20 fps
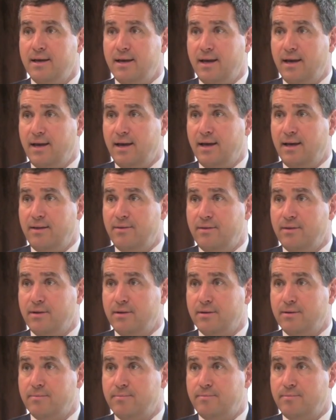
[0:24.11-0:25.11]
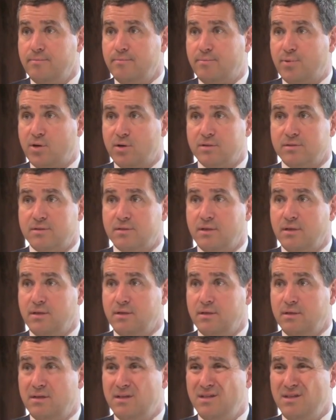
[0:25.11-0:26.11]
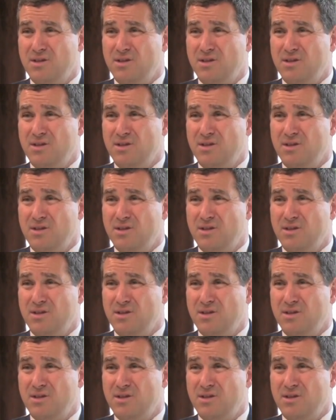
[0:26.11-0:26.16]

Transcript: and the person